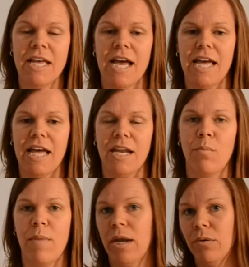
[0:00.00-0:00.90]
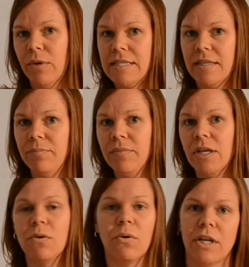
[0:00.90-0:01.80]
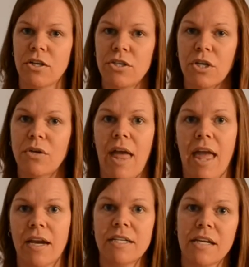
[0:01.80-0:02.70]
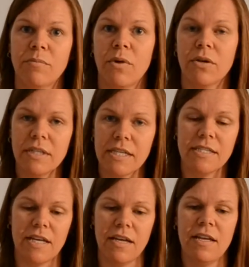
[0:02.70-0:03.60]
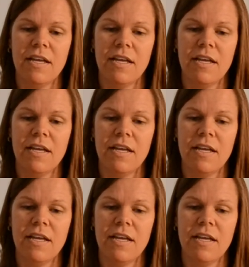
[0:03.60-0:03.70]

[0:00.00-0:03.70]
And in mannerism, according to the Annotated Mona Lisa,